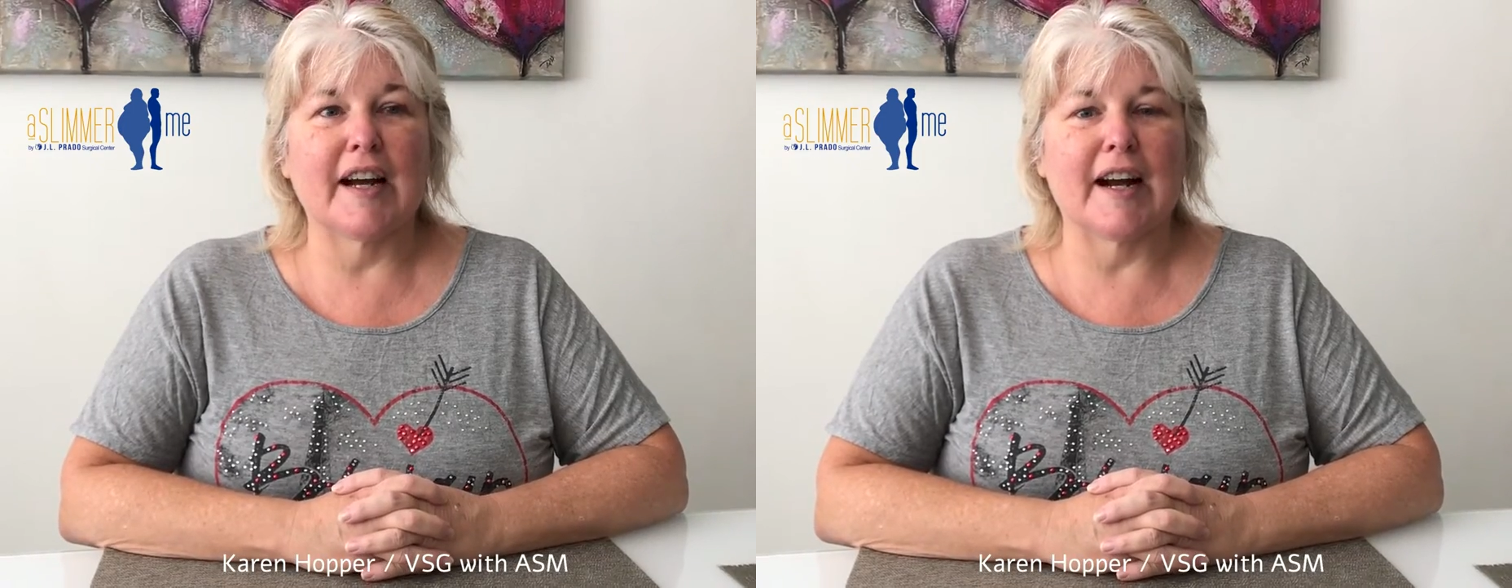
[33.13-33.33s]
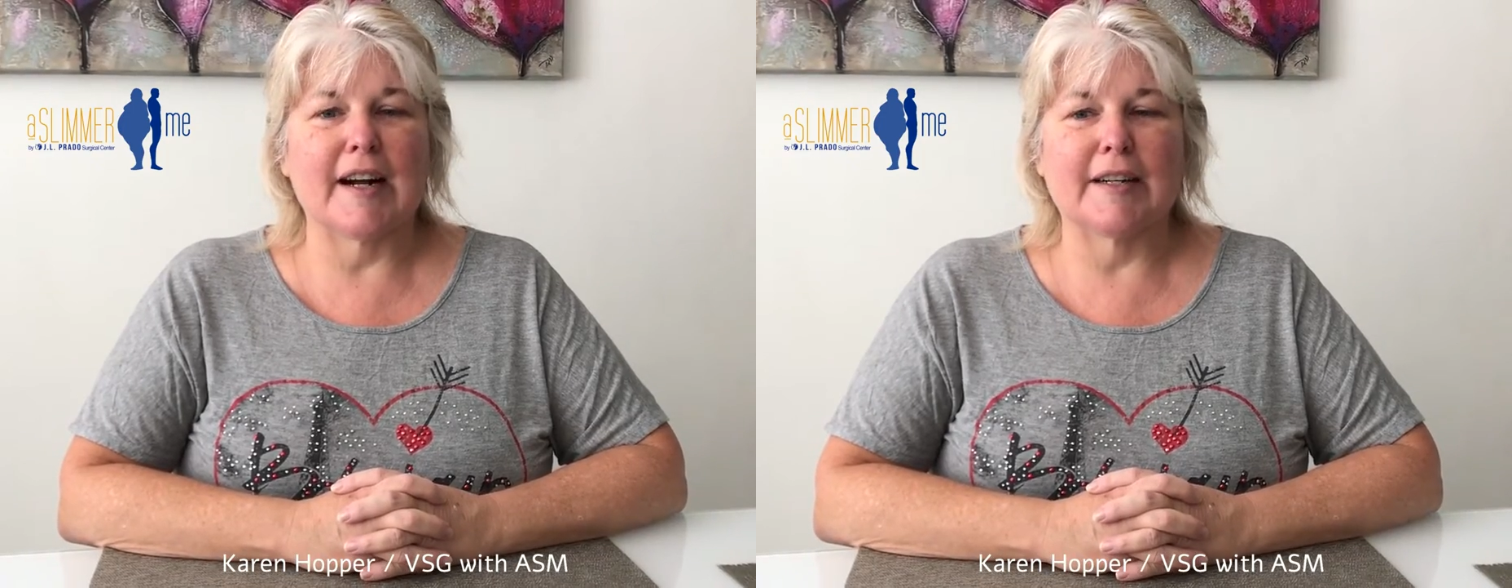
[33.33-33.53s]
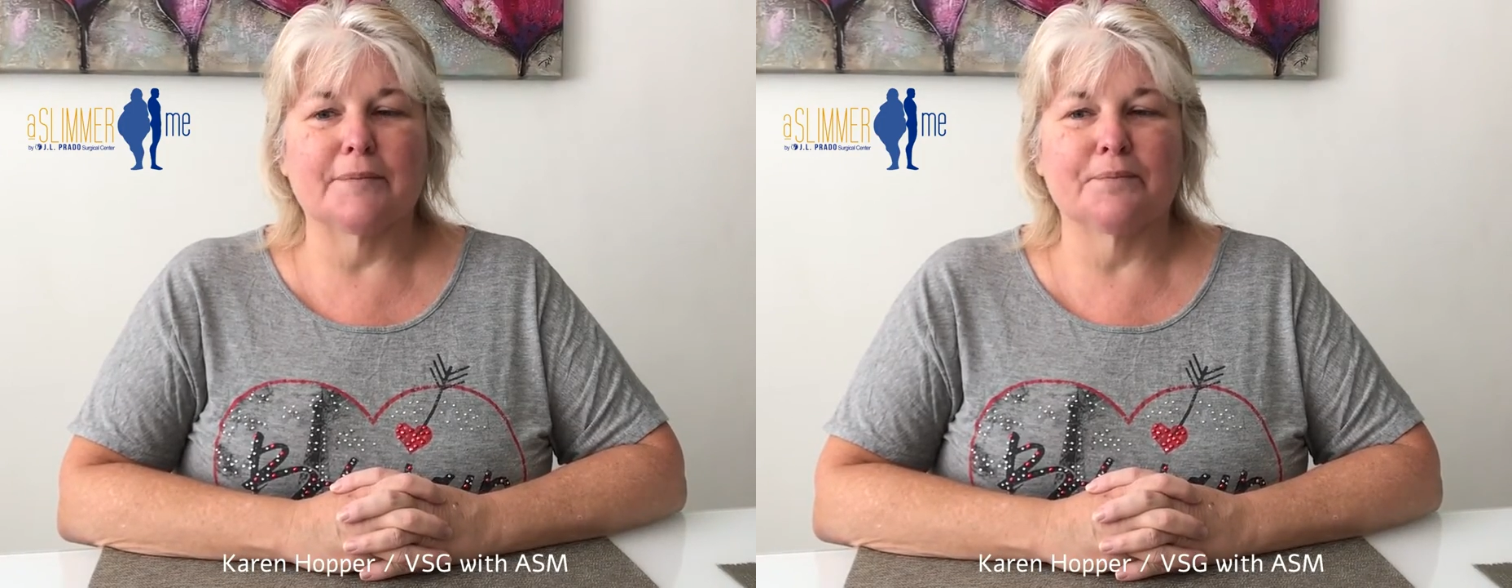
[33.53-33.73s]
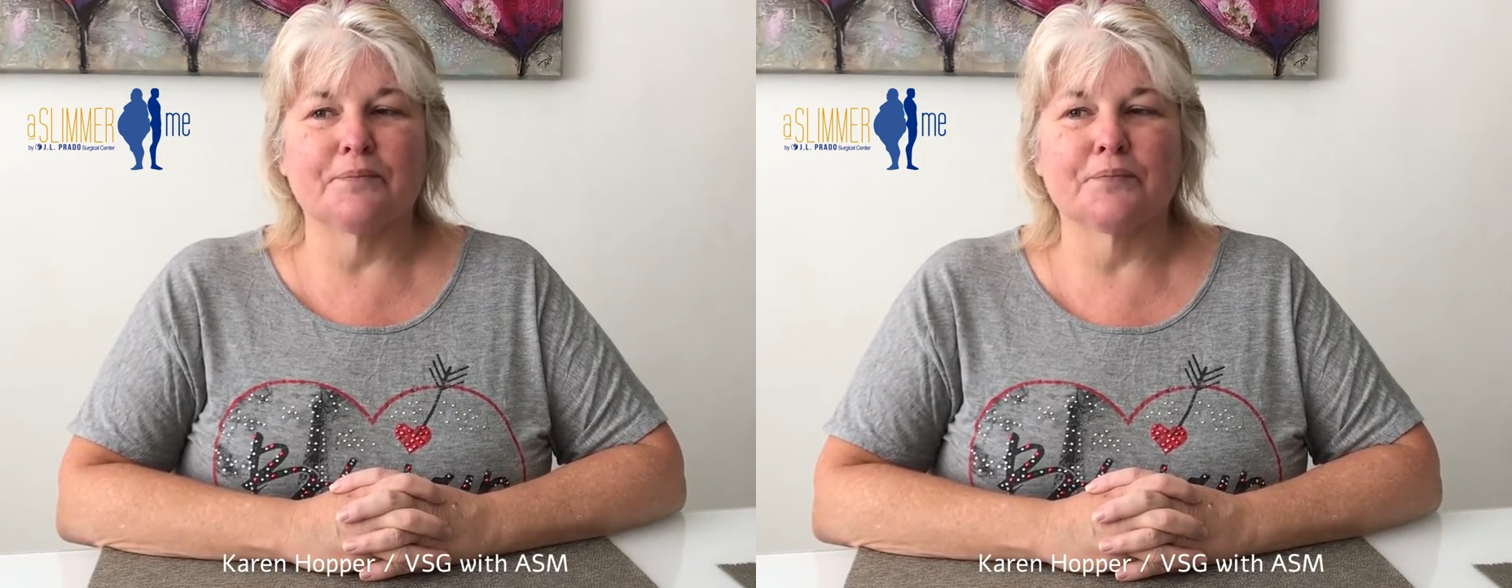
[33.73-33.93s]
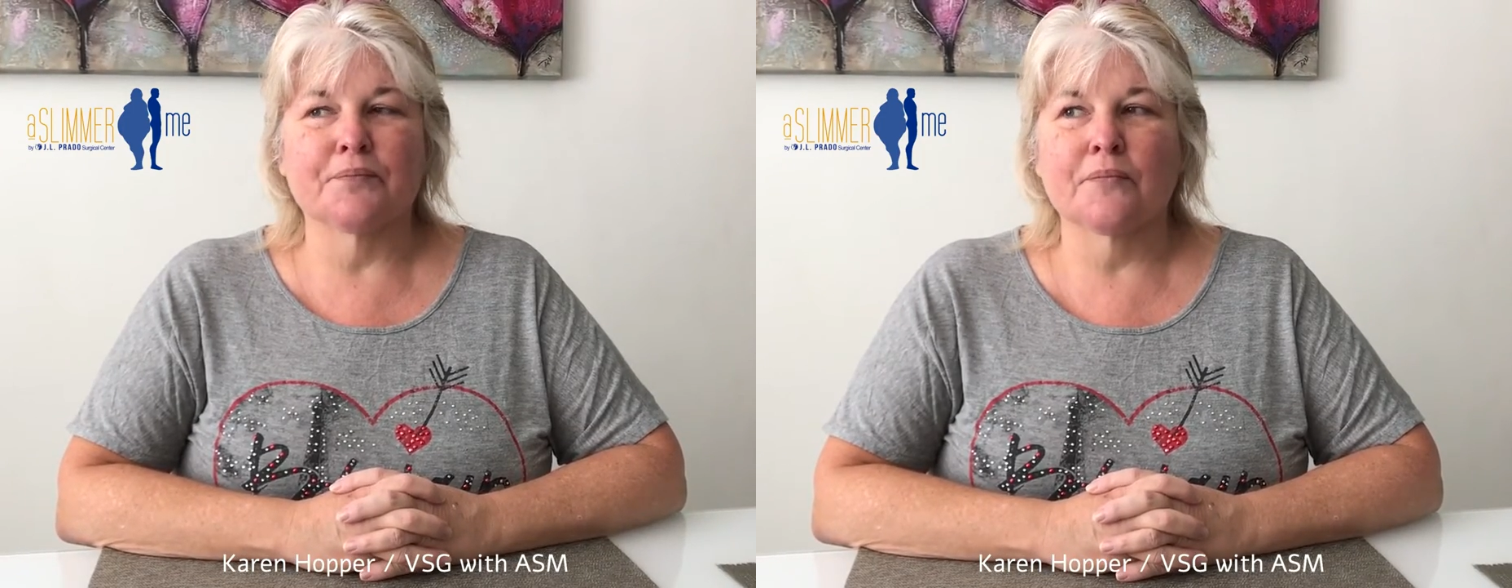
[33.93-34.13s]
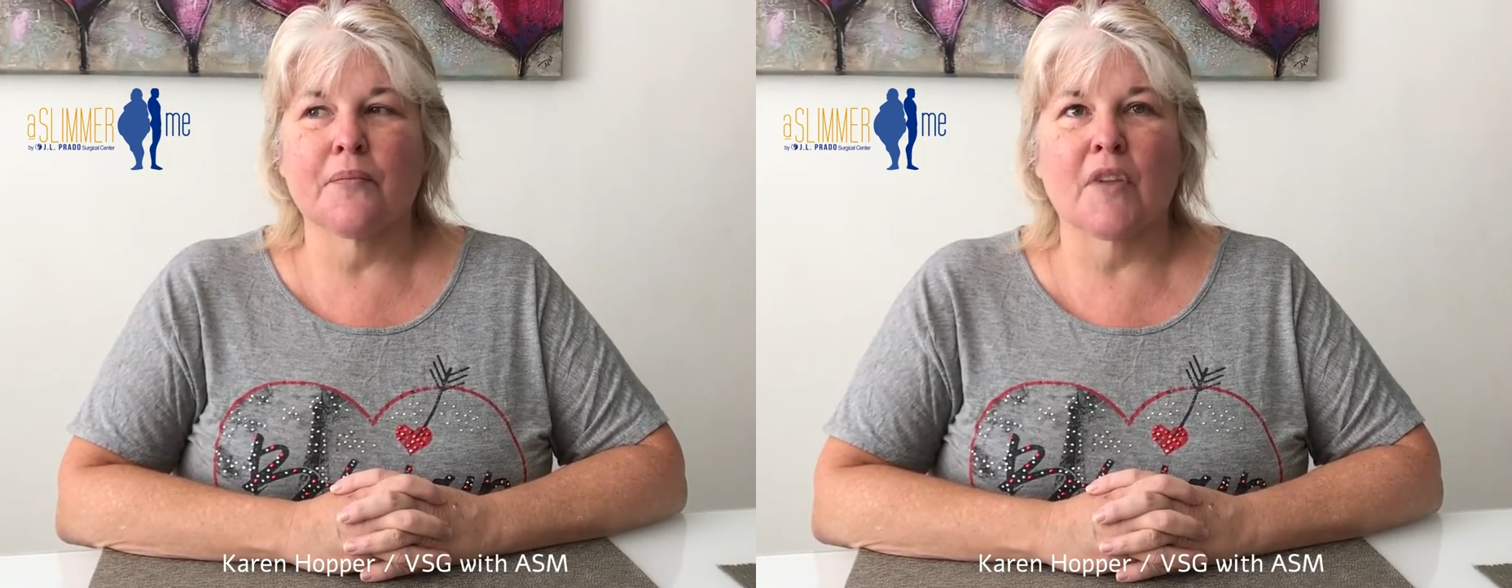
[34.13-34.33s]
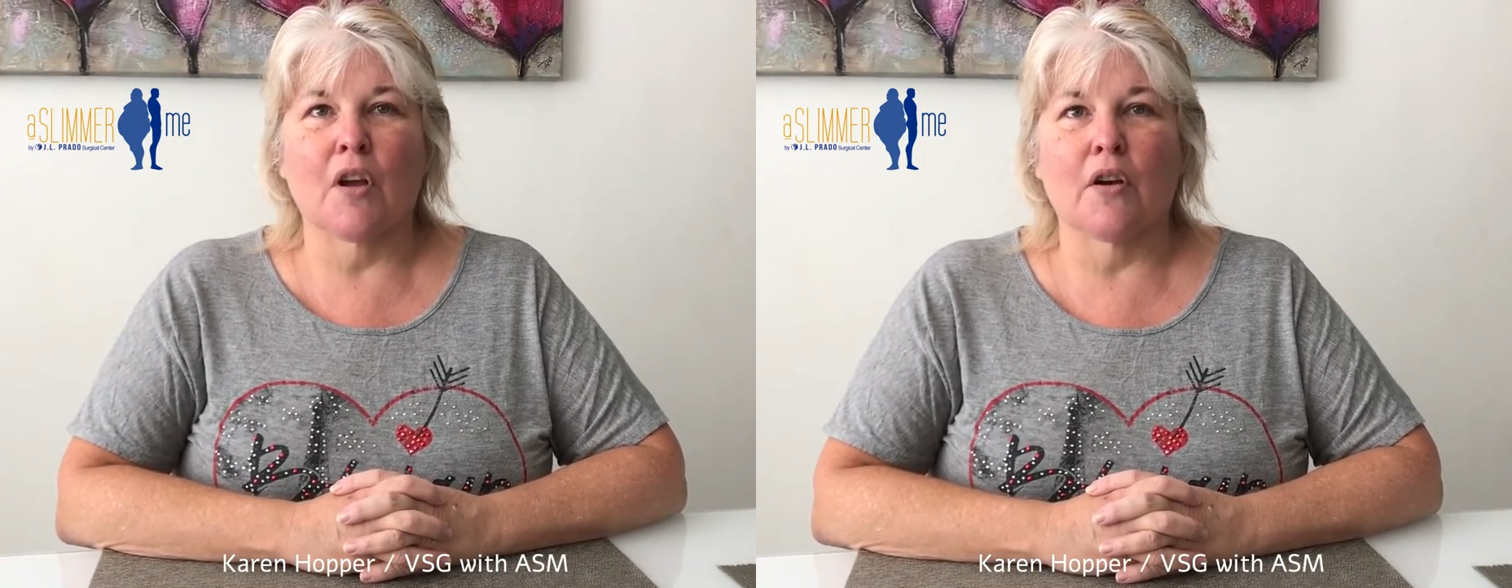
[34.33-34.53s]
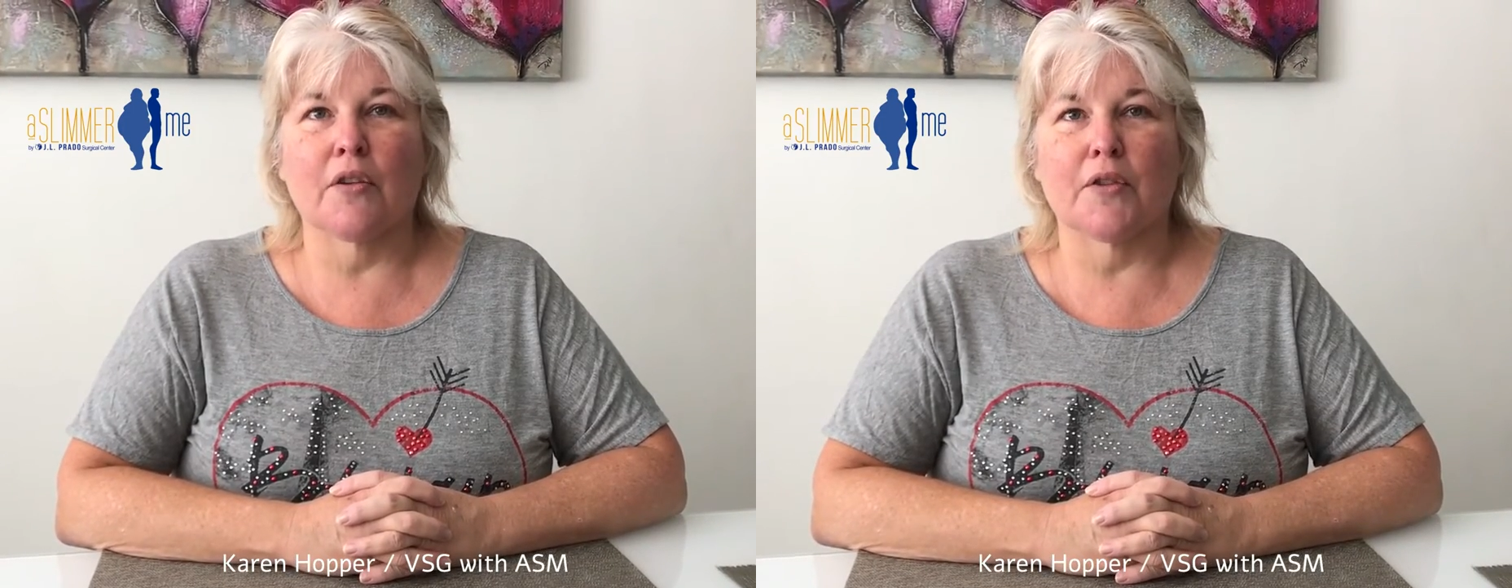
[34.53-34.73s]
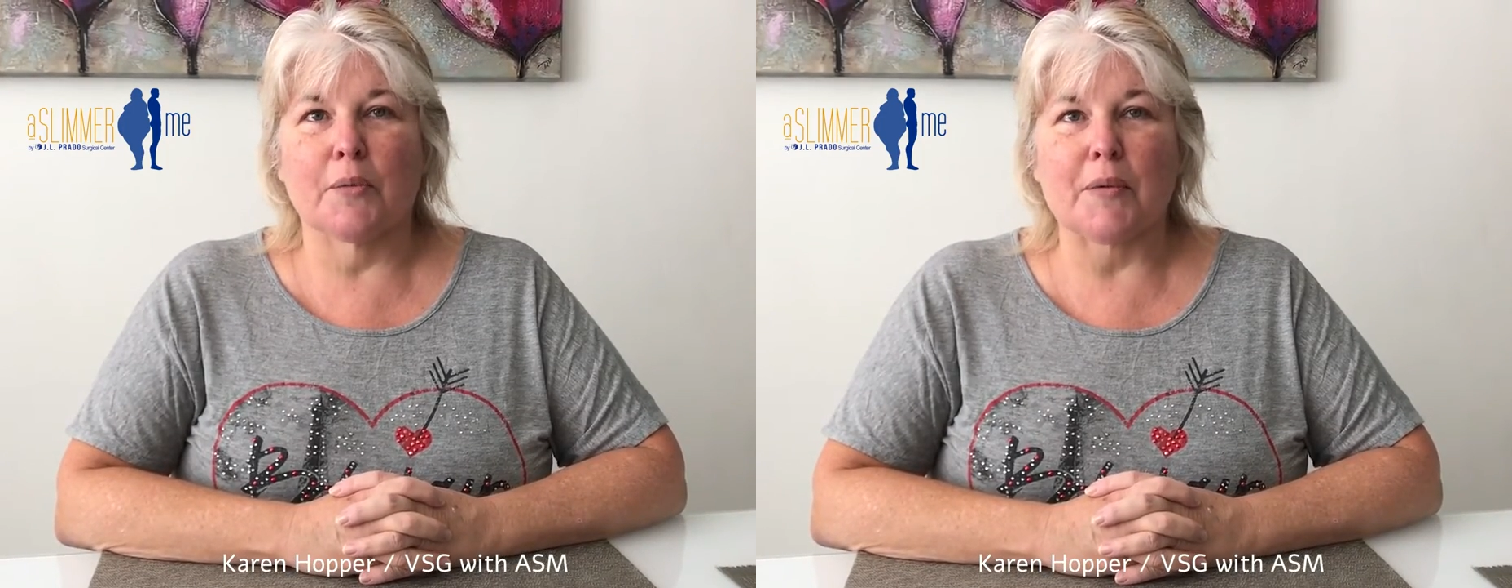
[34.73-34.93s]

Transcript: the